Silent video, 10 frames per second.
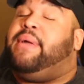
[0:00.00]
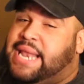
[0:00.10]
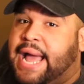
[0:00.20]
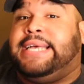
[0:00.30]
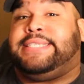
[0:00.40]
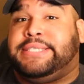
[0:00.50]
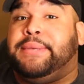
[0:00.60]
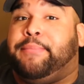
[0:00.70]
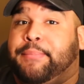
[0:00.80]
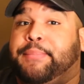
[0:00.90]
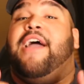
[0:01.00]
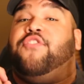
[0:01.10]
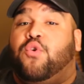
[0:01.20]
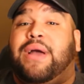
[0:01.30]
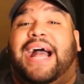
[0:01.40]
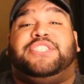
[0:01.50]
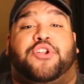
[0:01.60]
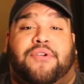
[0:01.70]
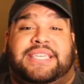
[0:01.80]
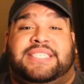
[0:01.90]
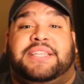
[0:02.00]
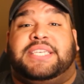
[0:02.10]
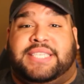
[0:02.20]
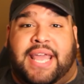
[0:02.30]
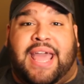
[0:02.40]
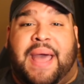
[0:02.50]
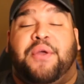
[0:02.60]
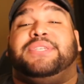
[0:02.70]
Be nice. If you guys are interested in the Sing app,